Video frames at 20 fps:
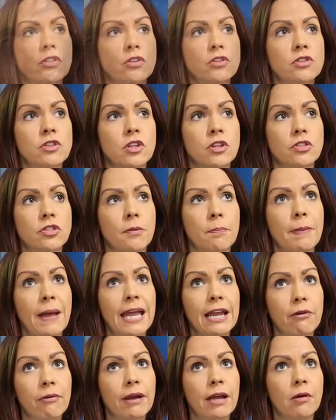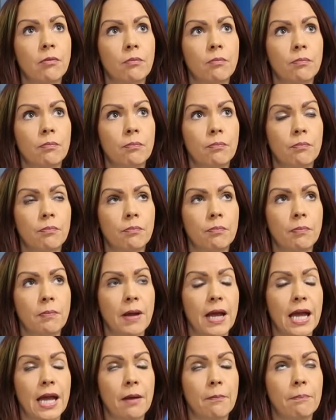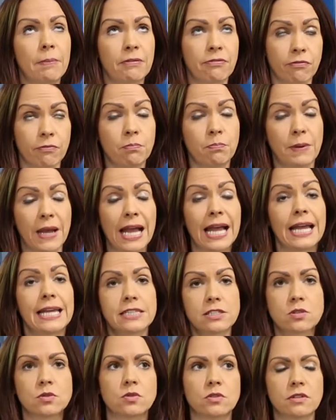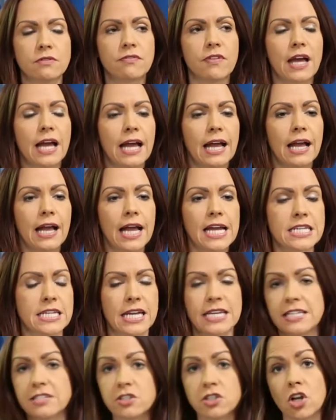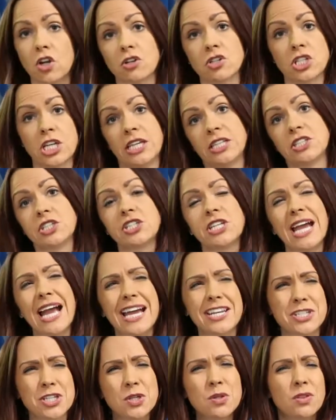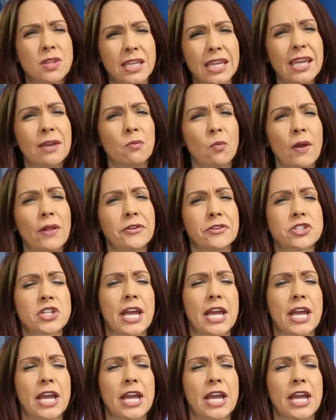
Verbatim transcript: the, the, the background be behind all of that and, and it's not changed yet. I do think it will